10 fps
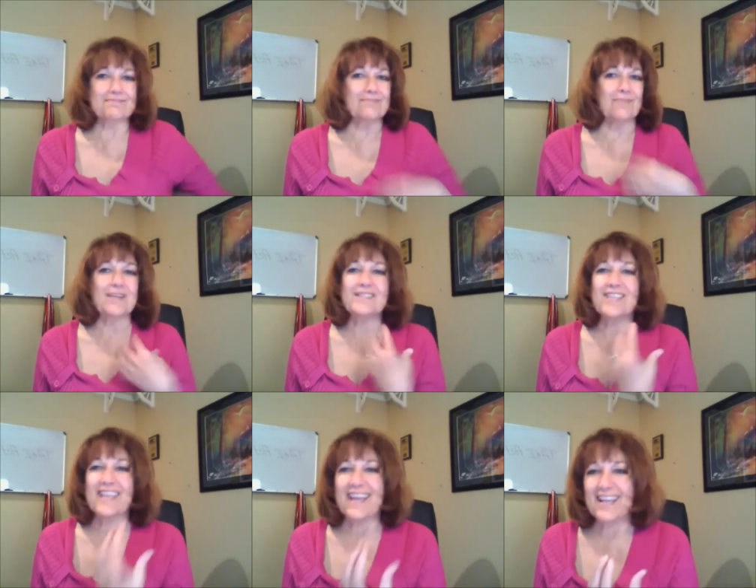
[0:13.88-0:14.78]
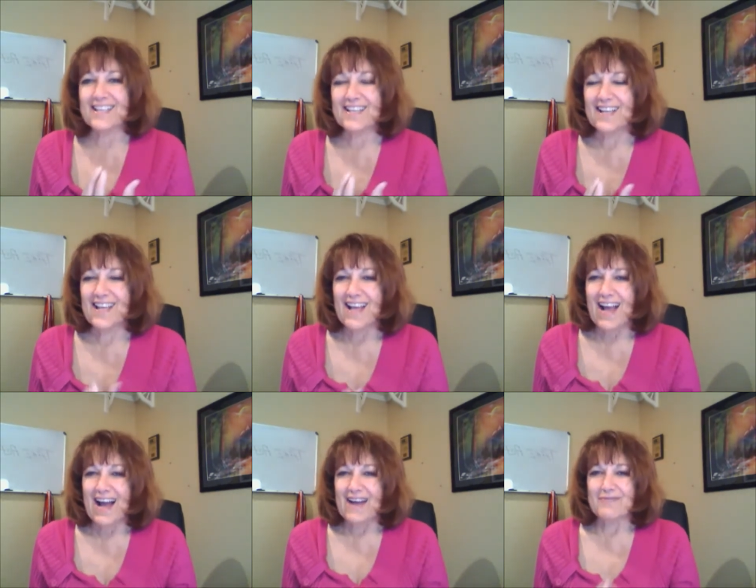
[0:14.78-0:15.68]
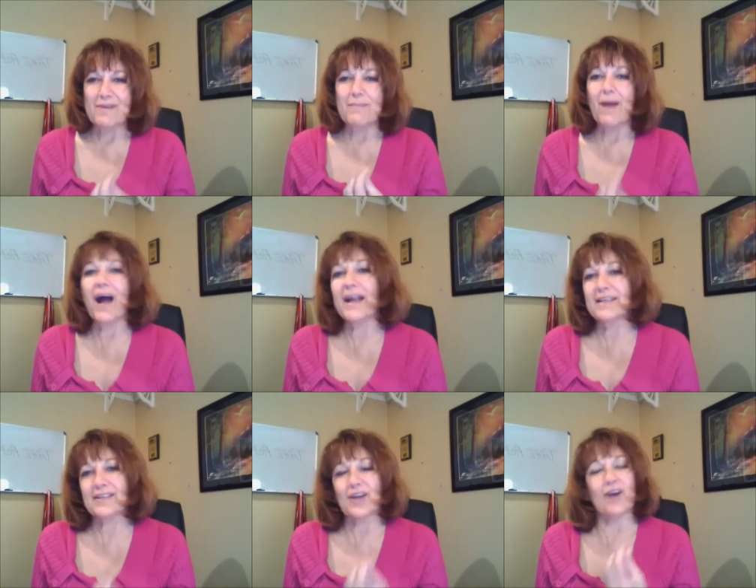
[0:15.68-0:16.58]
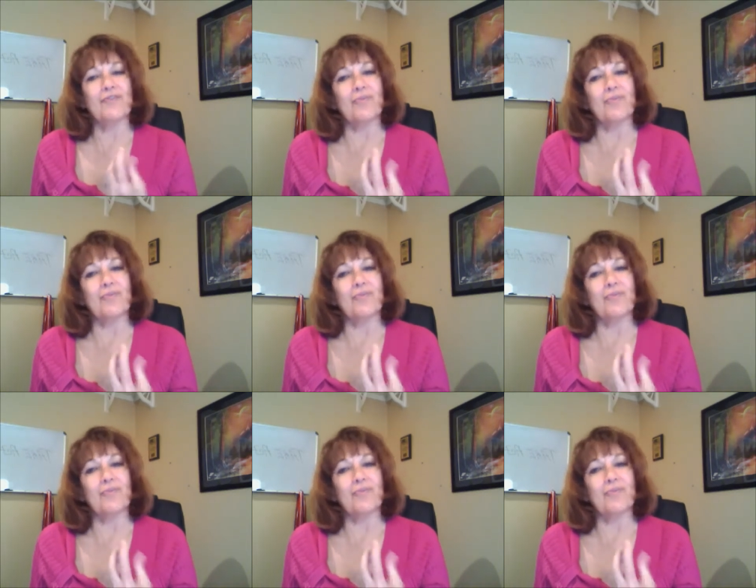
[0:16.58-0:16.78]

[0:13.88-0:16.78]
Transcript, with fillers: once again reminded of